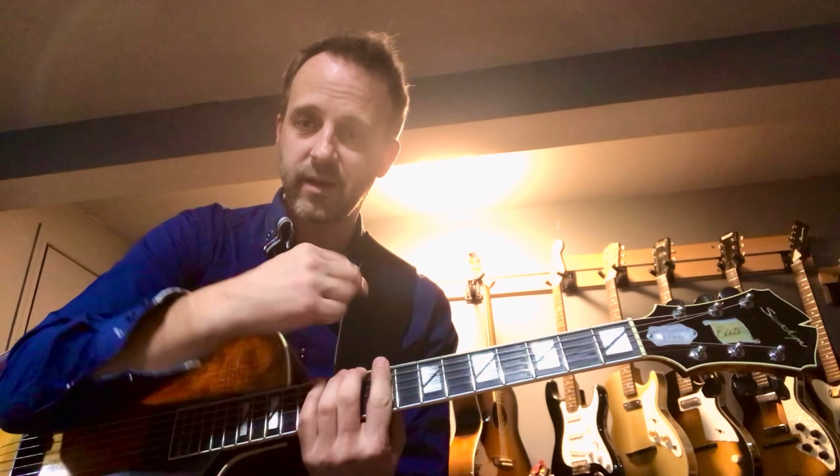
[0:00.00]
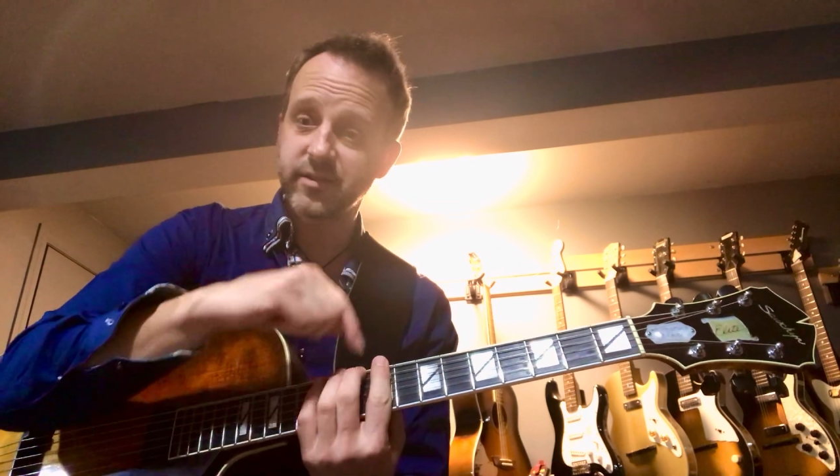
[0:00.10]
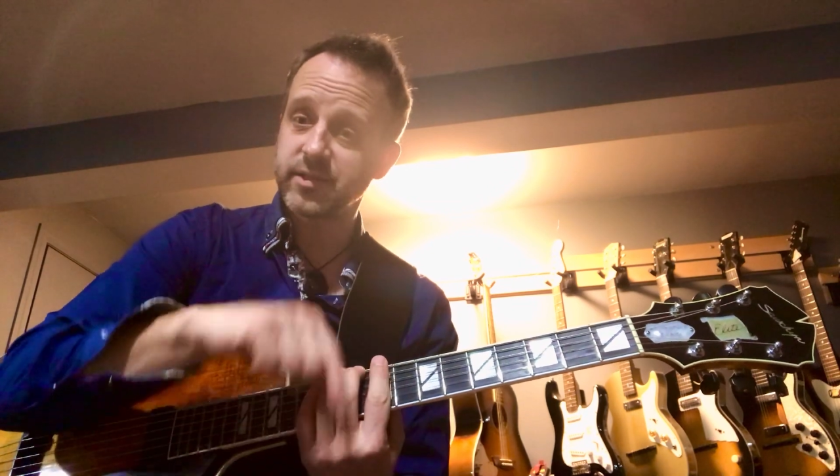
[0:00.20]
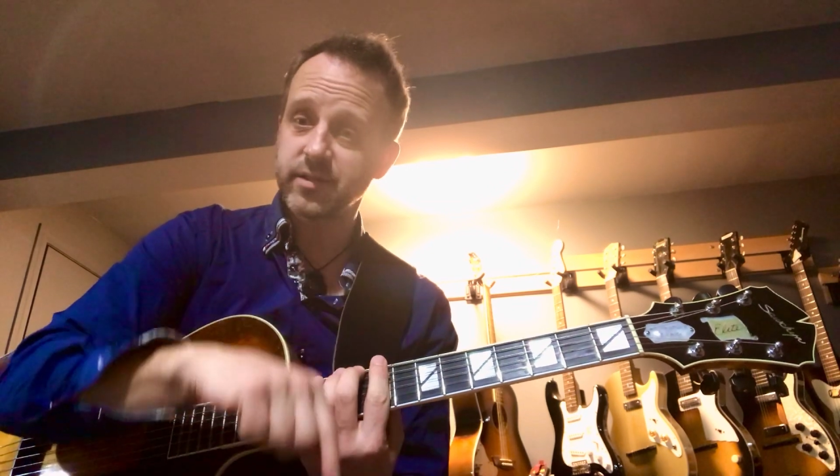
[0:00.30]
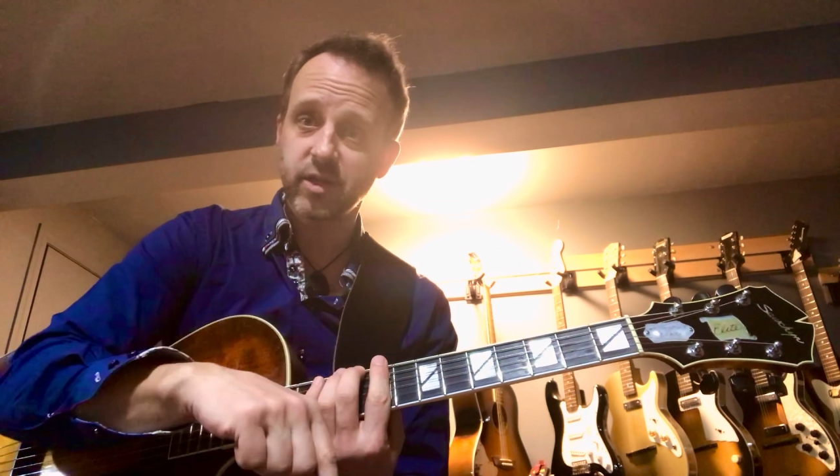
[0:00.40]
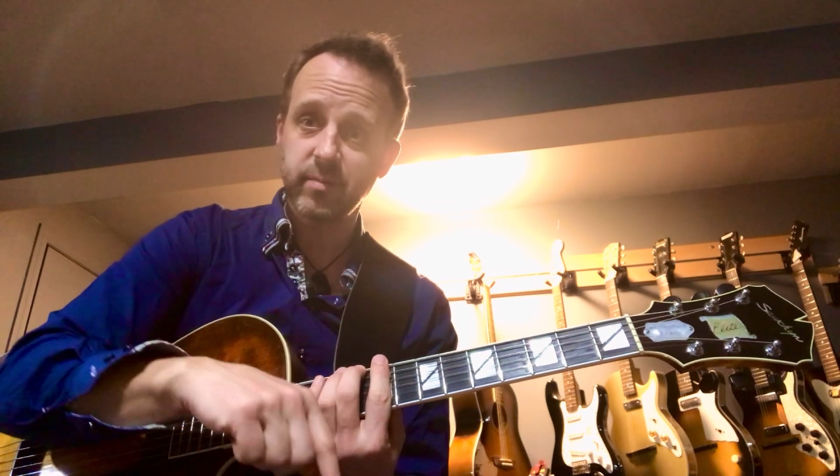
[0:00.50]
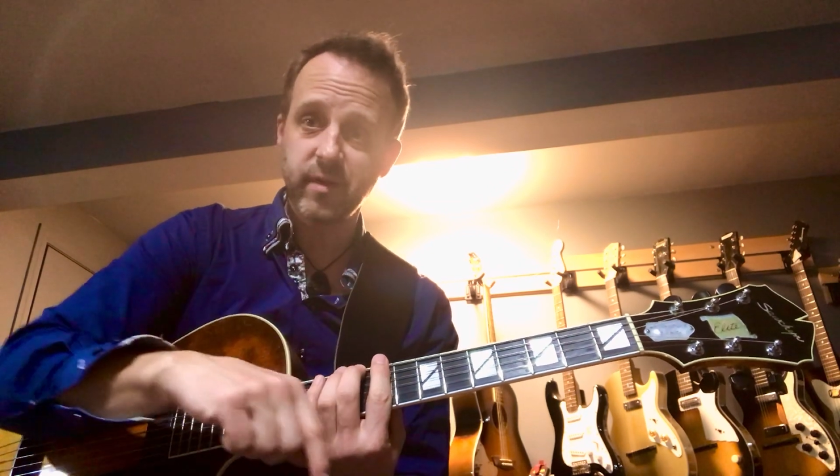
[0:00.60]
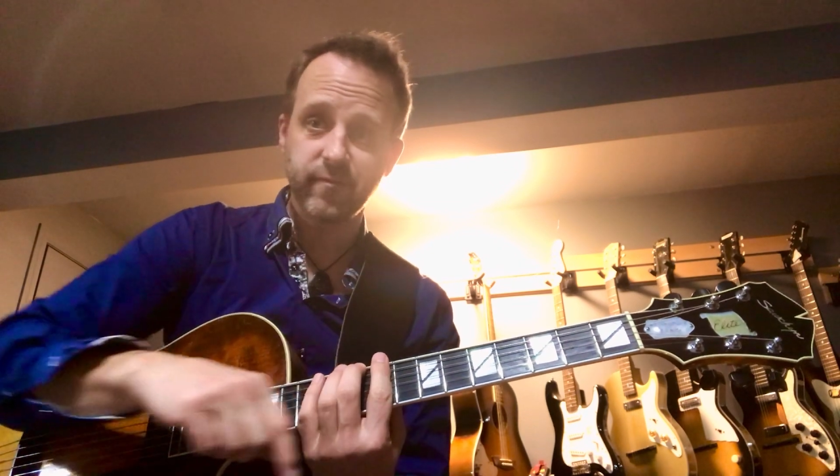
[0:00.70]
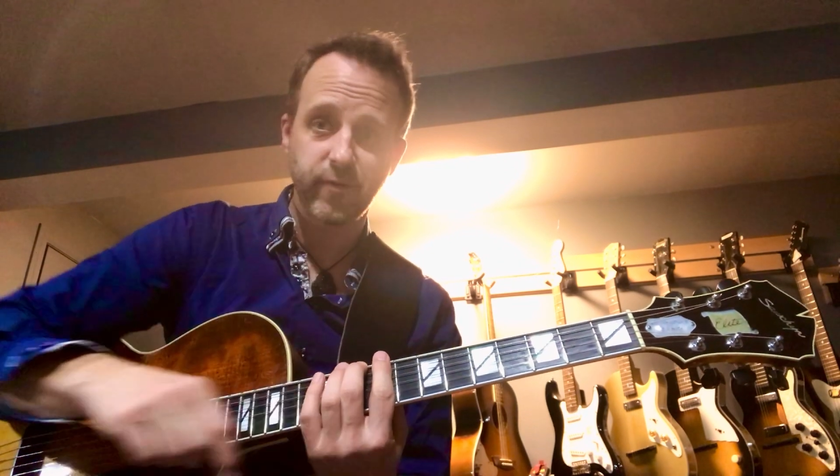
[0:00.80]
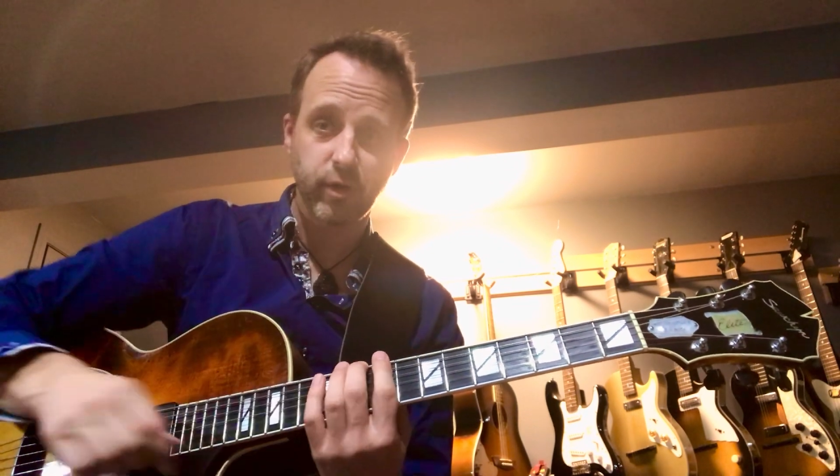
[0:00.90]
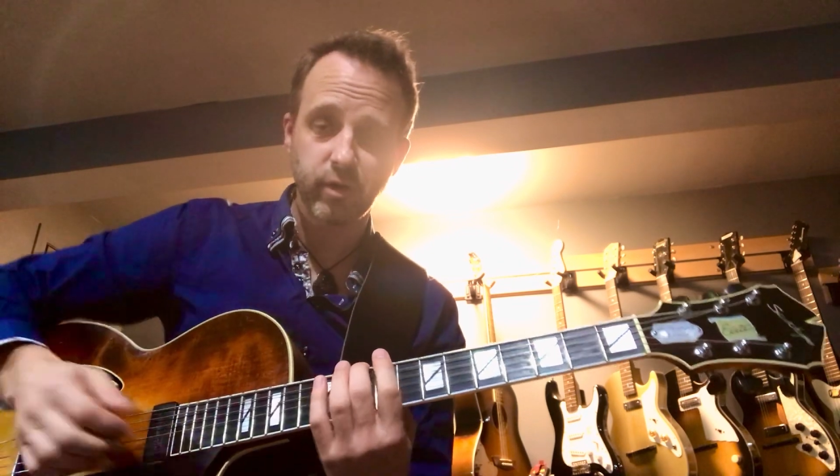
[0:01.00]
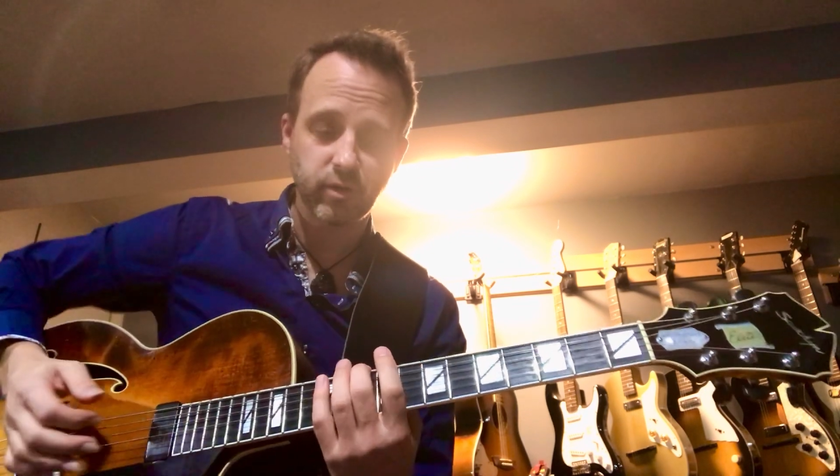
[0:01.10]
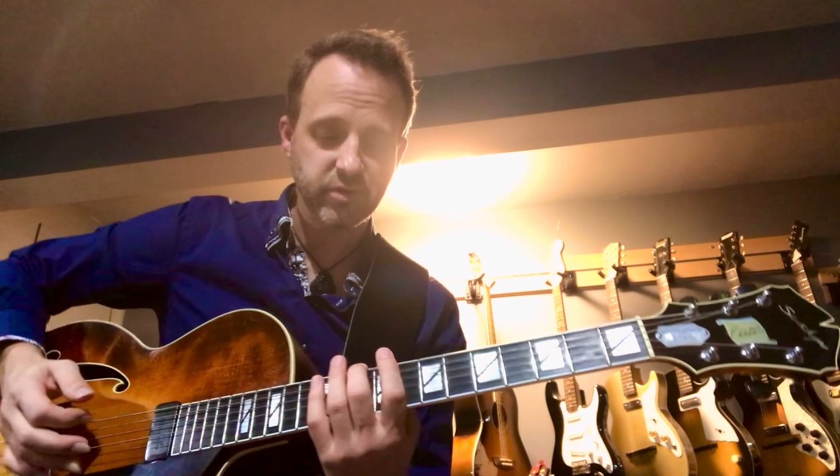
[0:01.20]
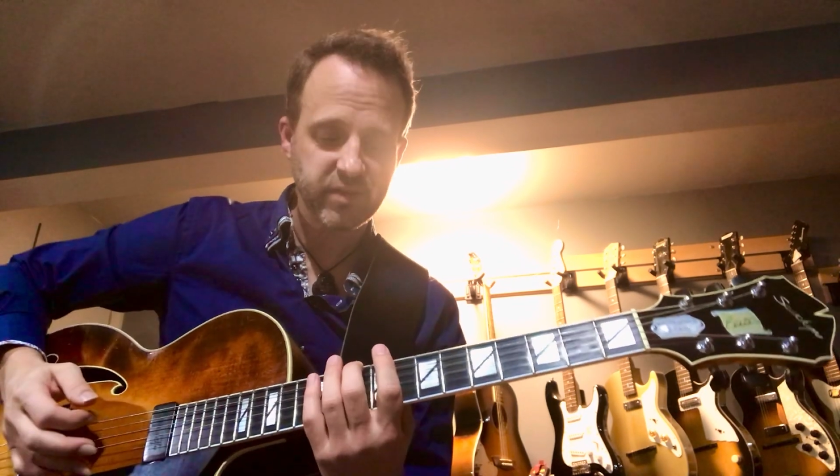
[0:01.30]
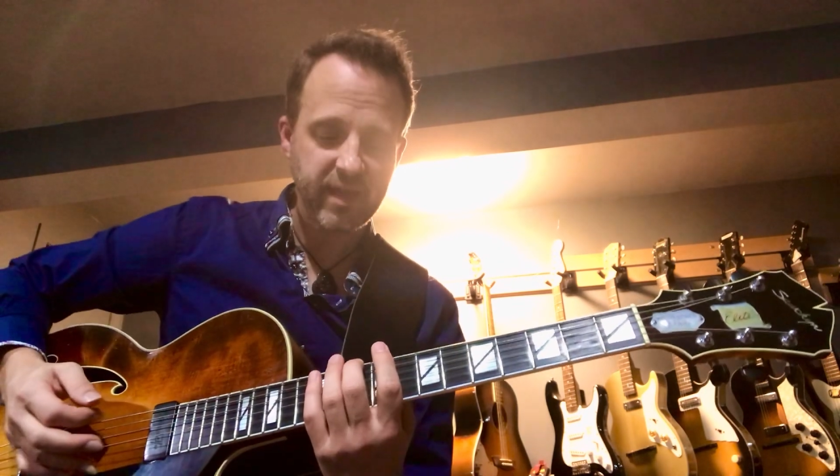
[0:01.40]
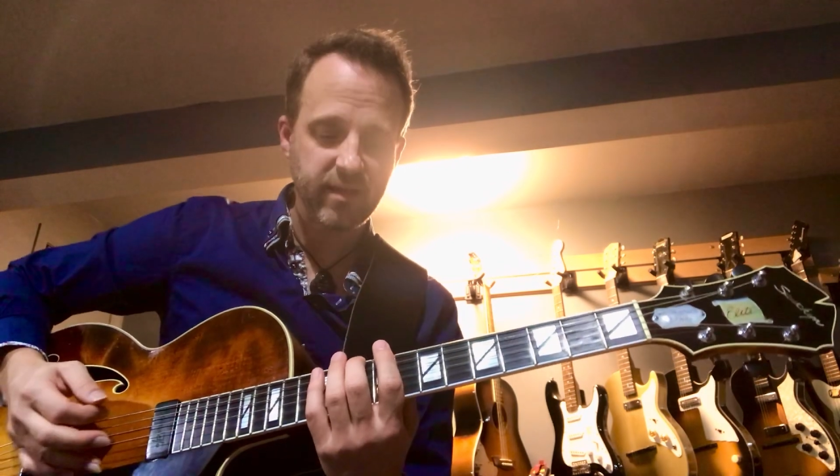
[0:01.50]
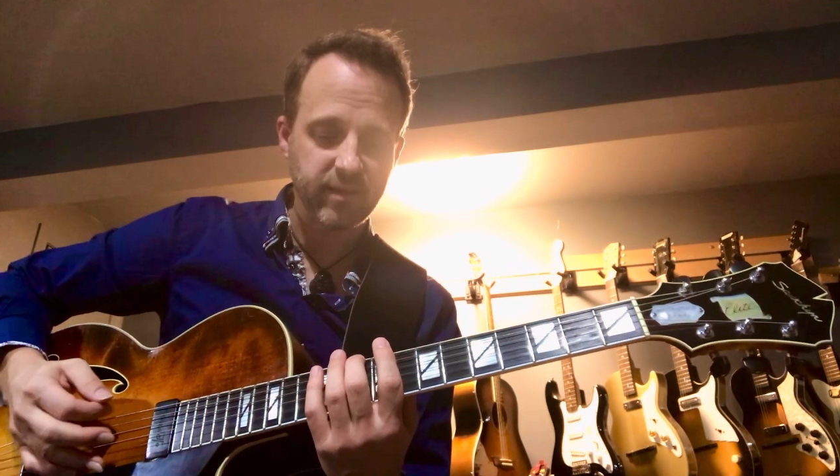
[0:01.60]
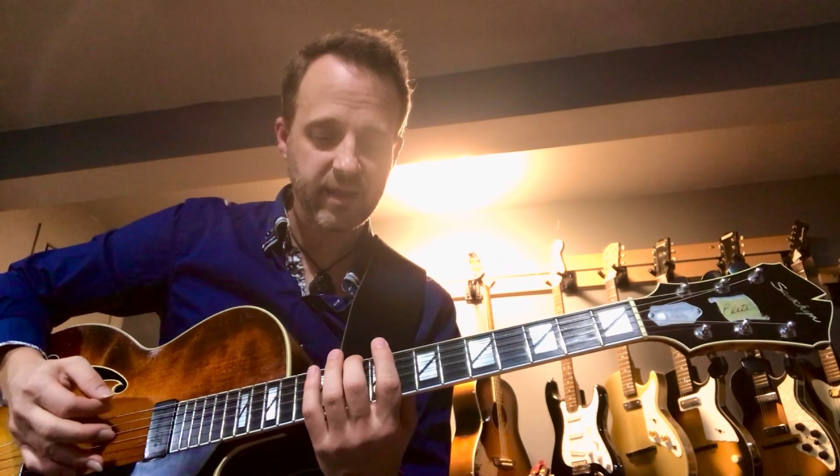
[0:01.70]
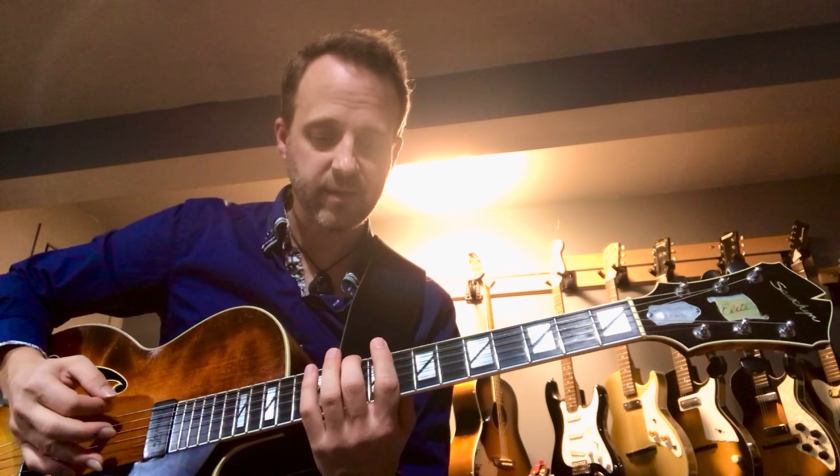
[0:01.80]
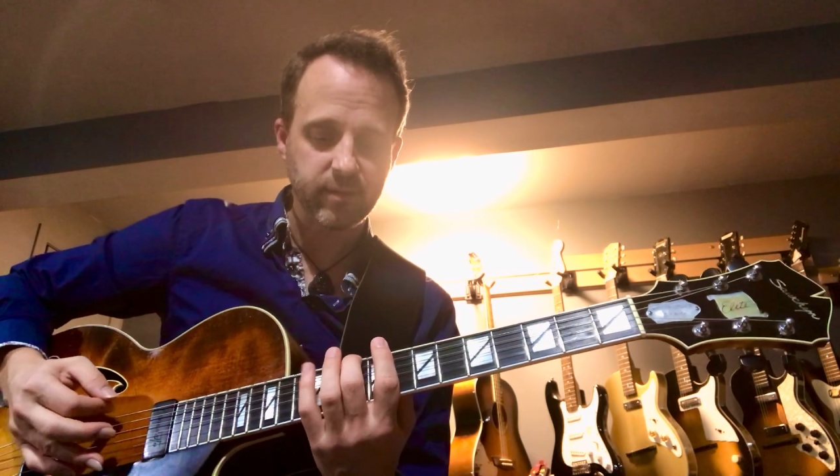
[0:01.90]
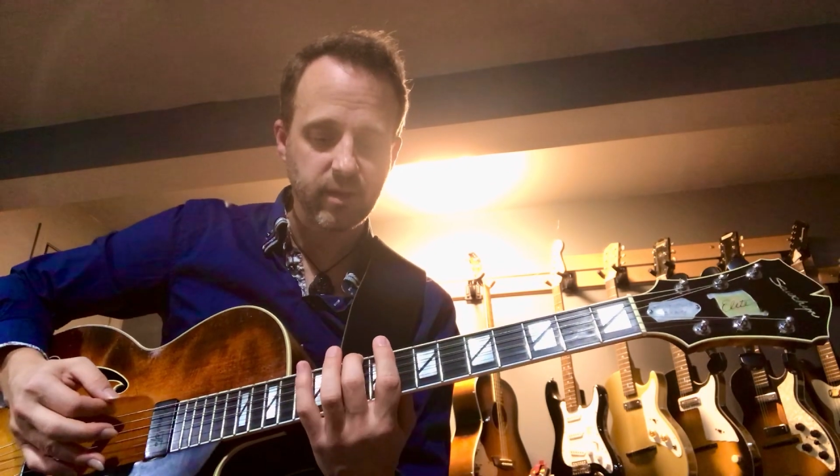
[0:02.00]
and it's just going to be a vertical scale again.